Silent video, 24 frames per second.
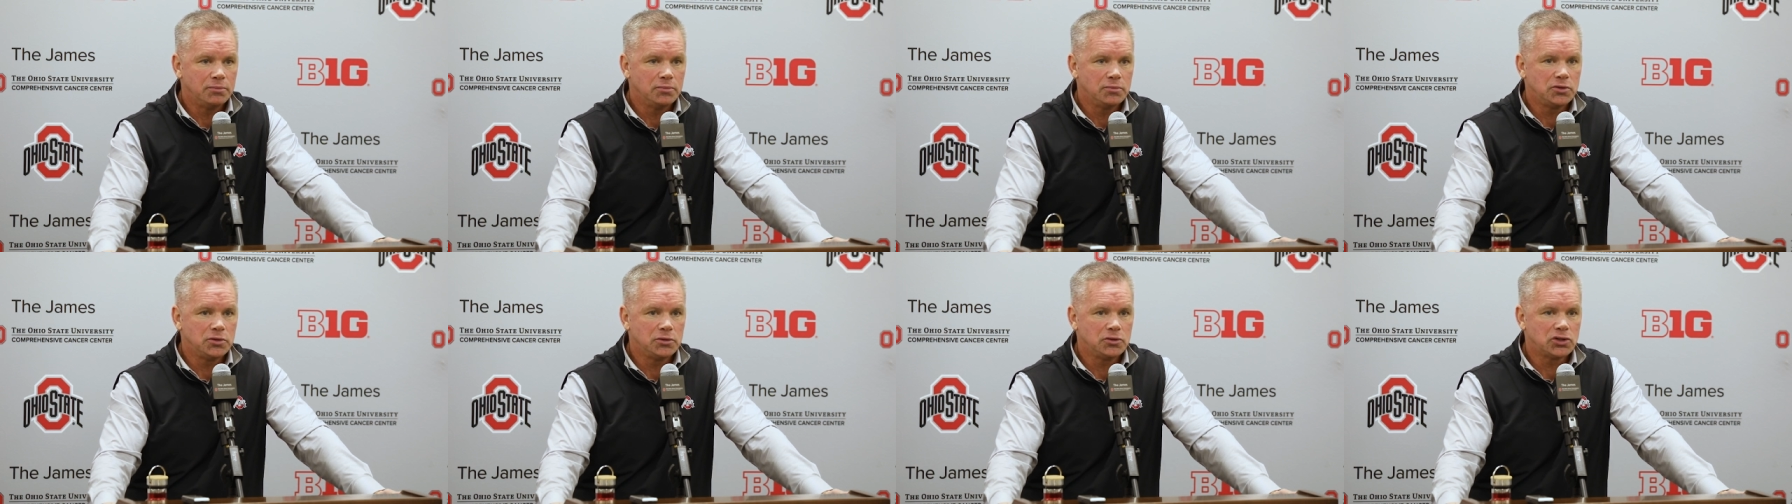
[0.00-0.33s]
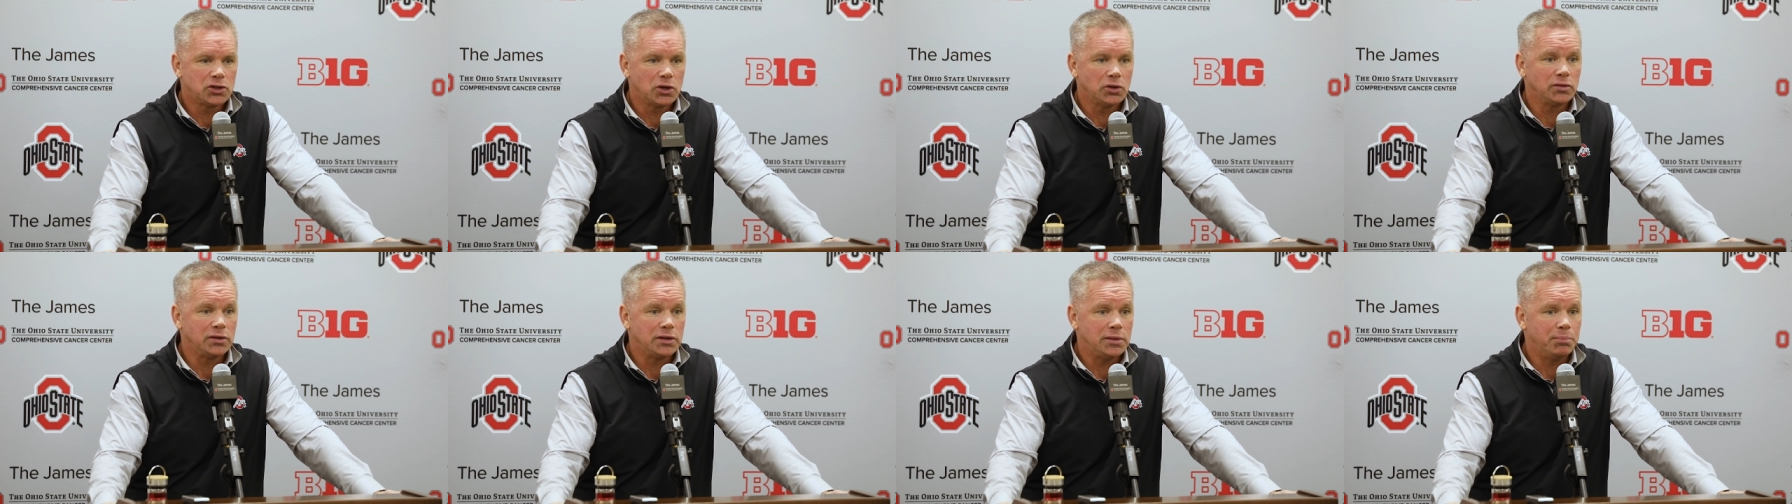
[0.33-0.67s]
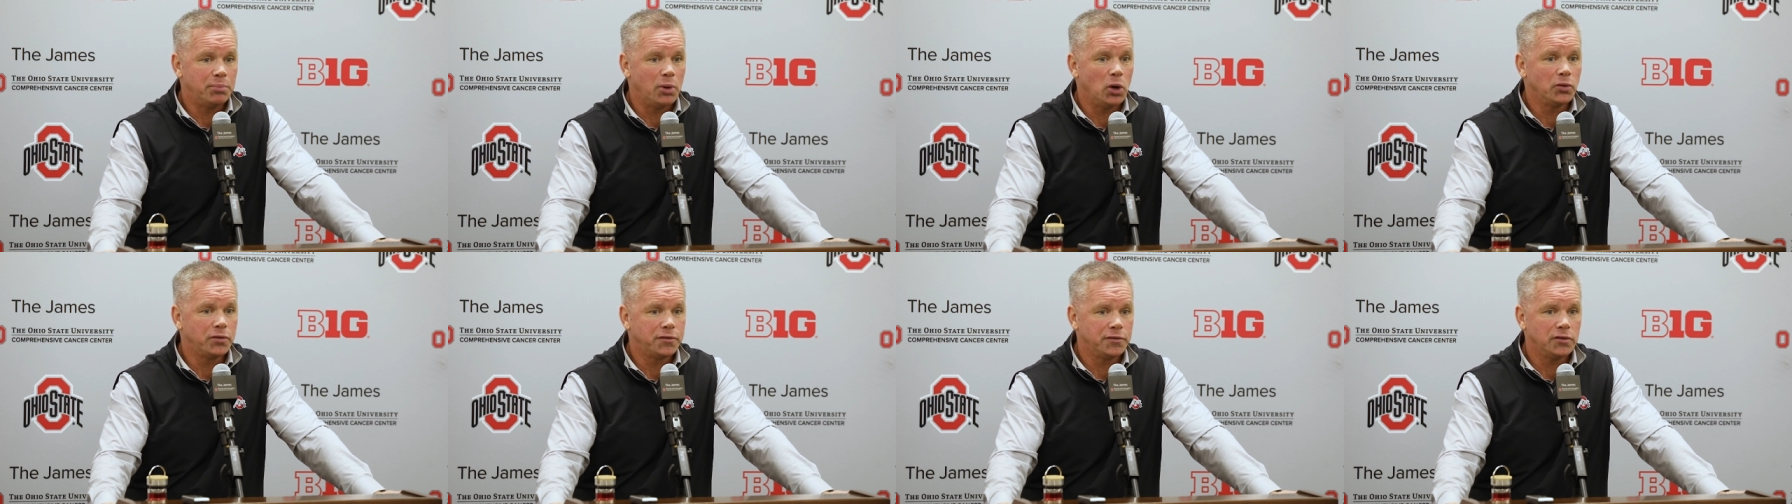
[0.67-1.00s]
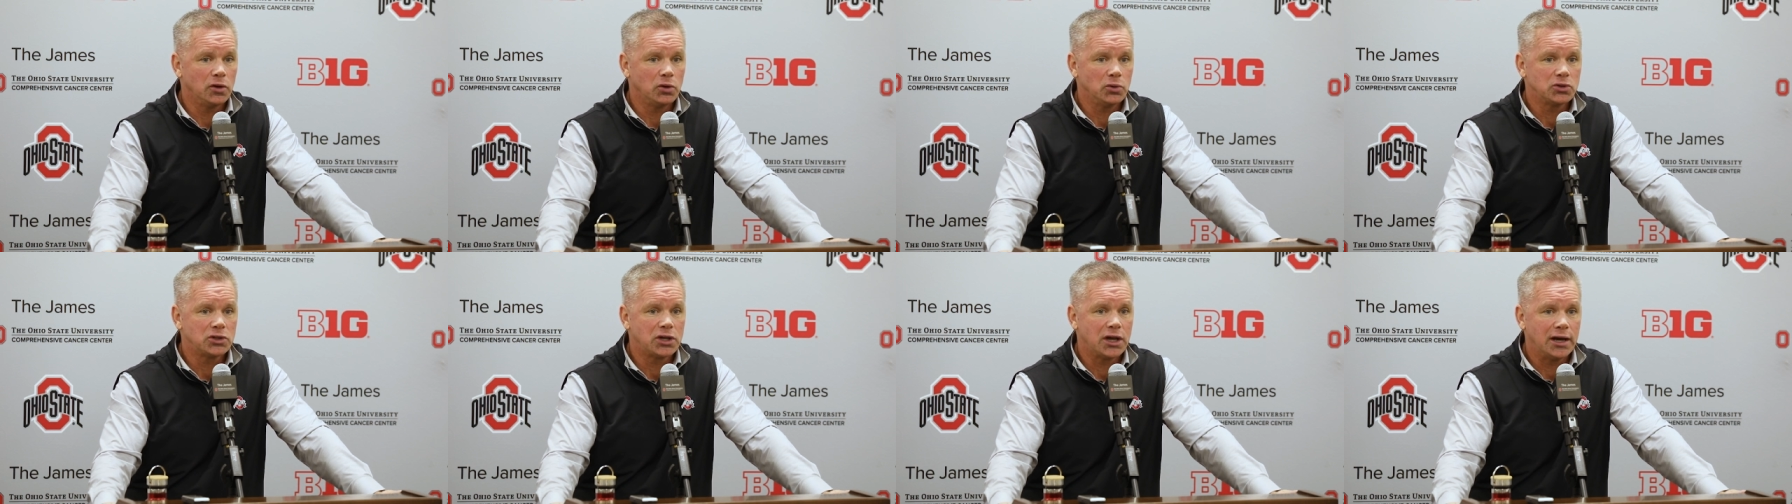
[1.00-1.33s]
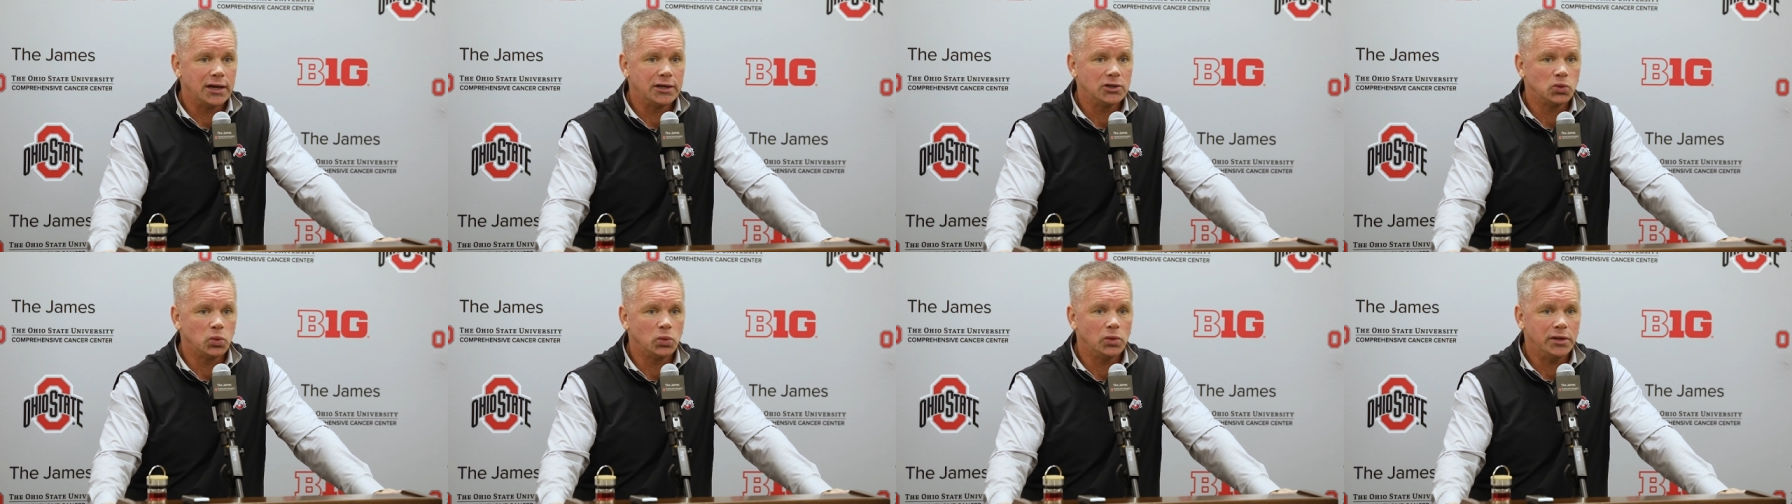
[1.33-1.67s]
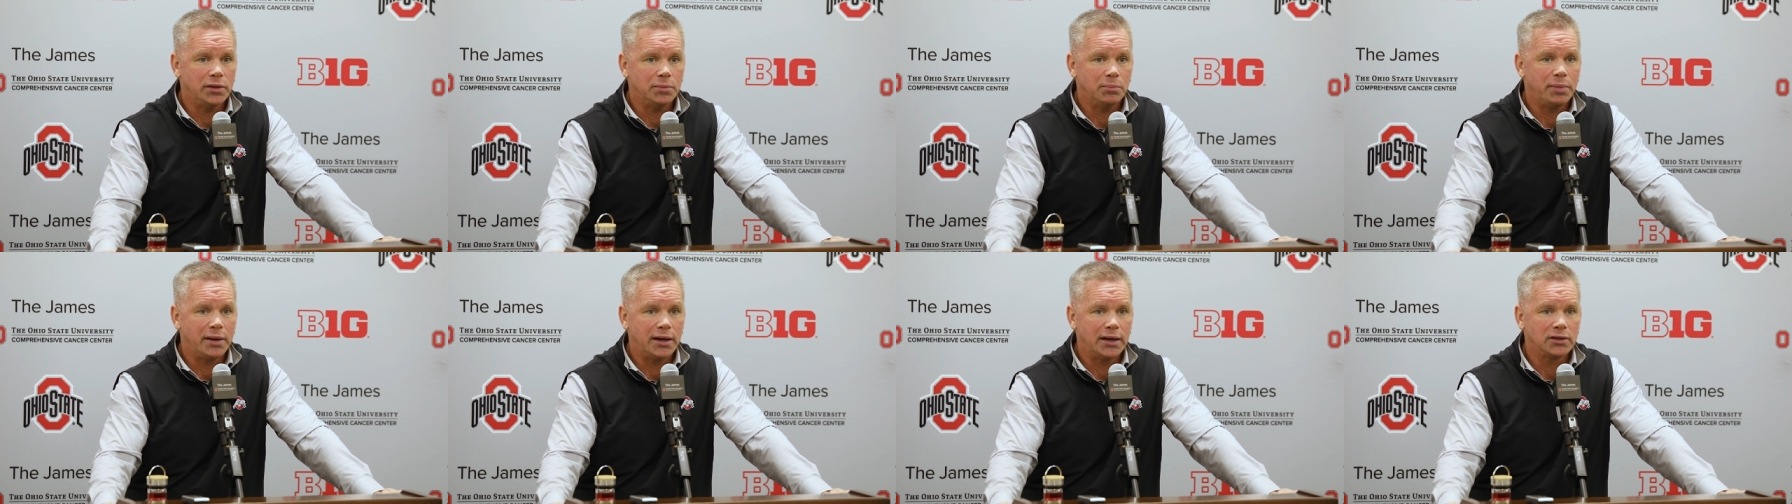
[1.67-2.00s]
certainly both of those guys will
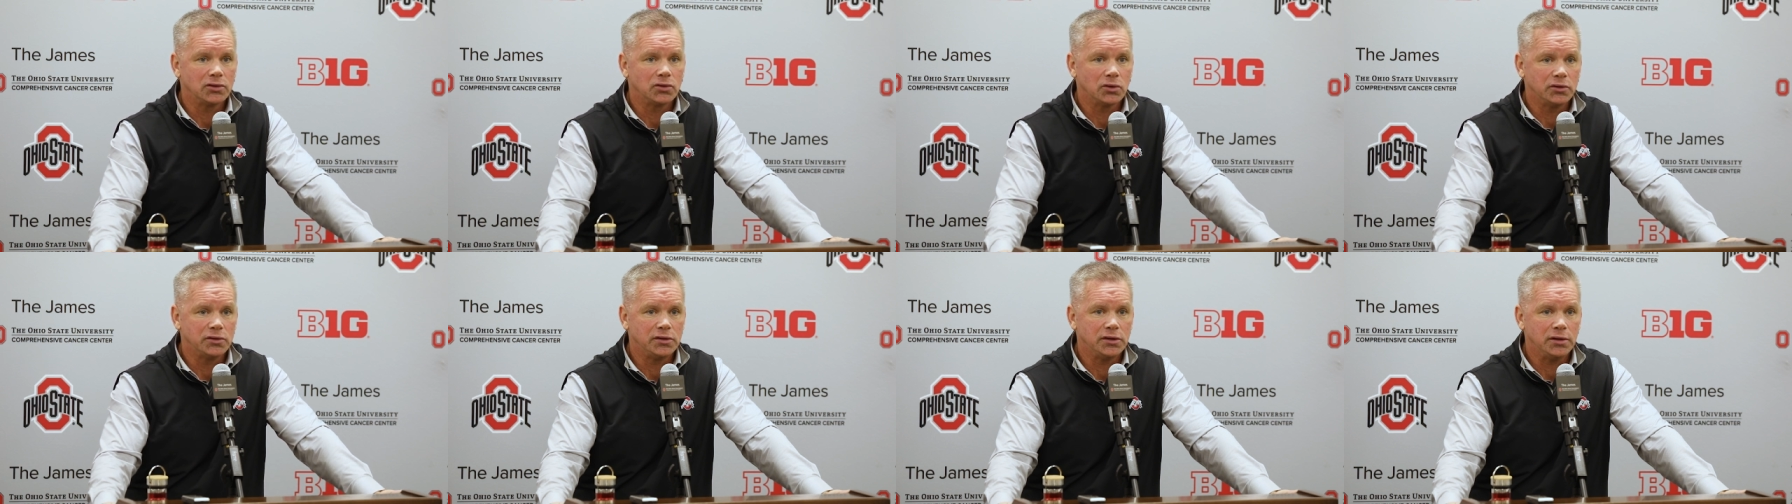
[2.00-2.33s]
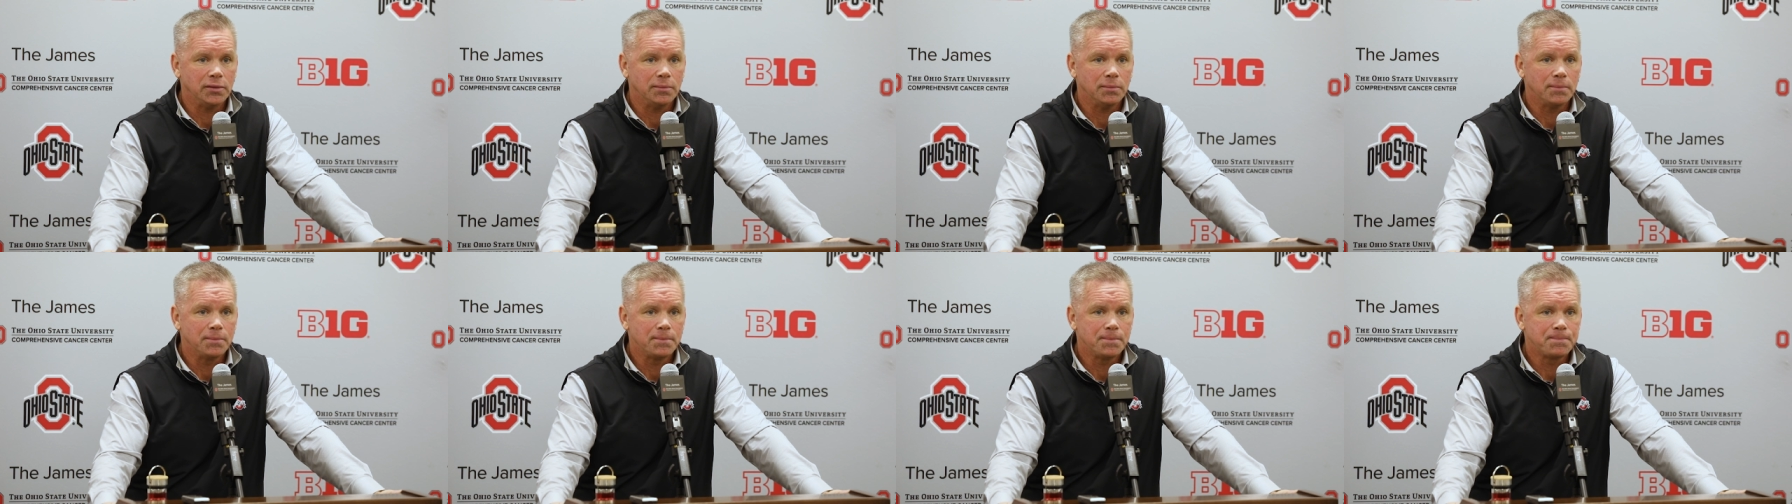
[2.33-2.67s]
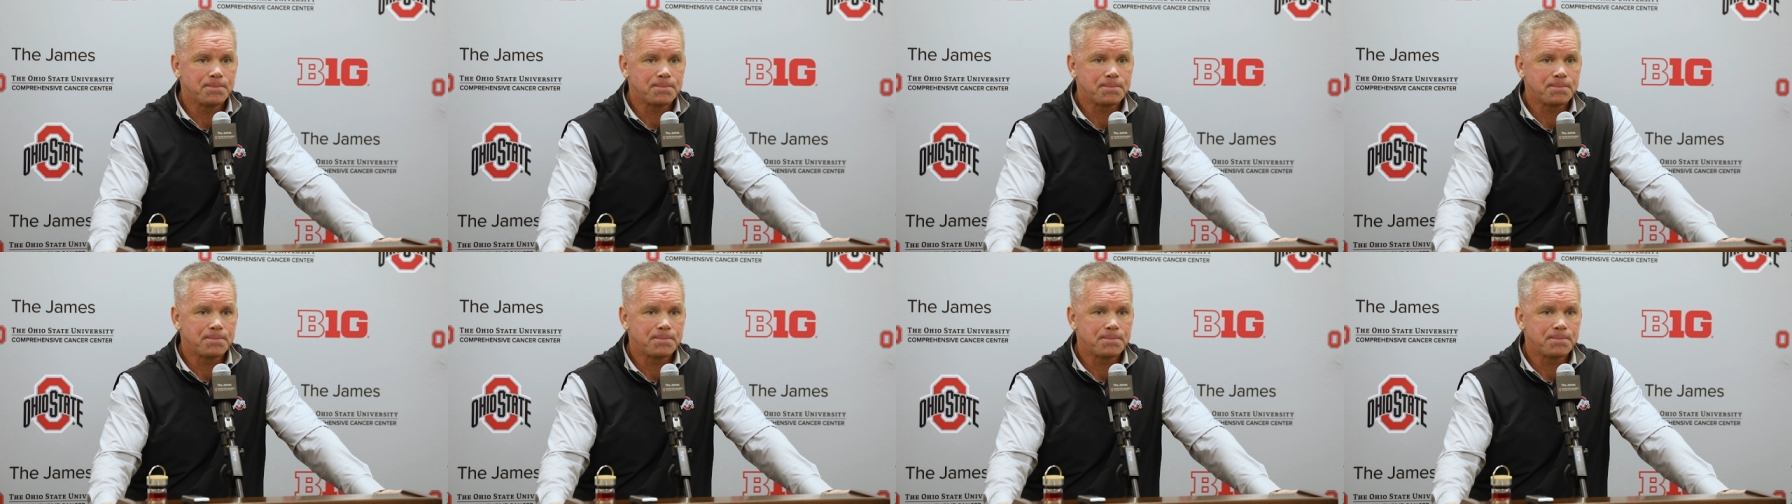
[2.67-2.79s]
impact our team.